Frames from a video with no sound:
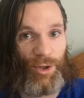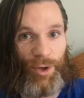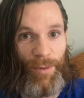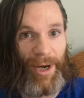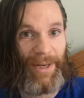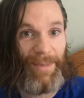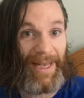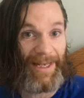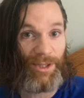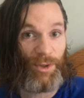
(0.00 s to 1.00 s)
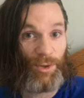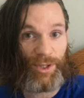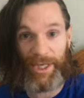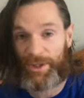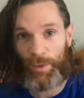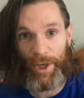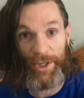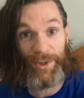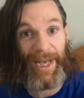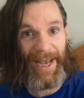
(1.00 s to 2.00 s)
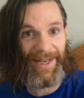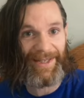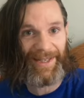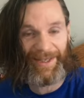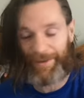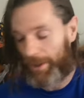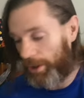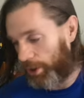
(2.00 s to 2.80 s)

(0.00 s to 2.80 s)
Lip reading: So you don't want to make excuses as to why you can't hit it.